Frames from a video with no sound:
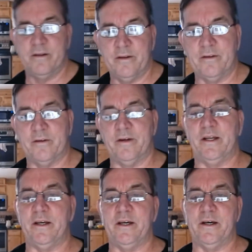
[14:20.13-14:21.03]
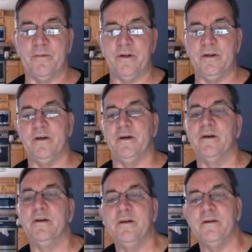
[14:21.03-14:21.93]
So right now I'm going
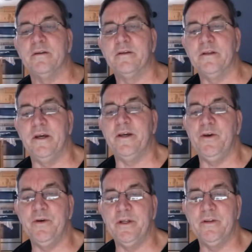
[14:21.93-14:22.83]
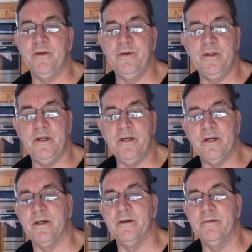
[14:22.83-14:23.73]
to take you into
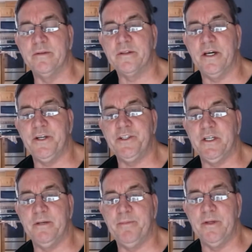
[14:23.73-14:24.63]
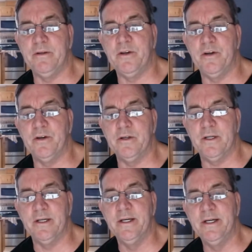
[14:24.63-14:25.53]
the Sketchup and
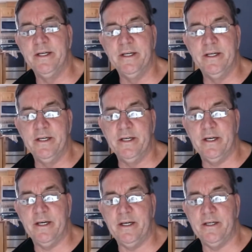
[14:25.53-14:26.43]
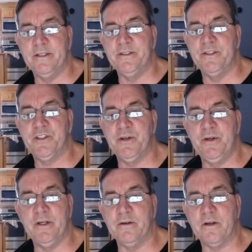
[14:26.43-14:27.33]
Cura and show
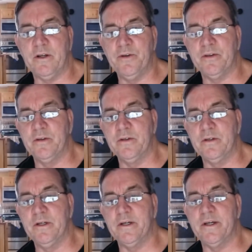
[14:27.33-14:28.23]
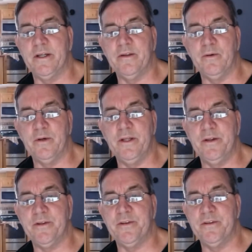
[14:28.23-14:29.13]
you a little closer look at the way
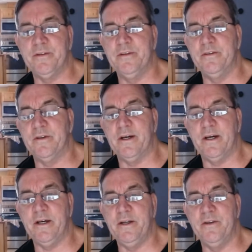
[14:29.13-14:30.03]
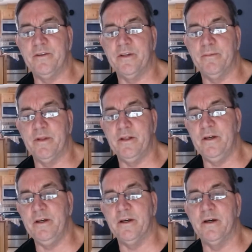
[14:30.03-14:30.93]
this is designed and some of
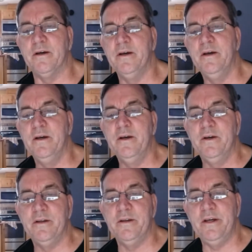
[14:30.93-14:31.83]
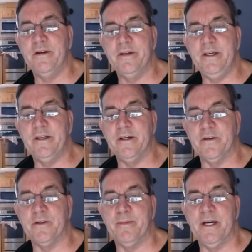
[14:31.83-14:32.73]
the neater
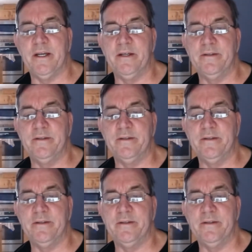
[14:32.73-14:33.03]
details about it.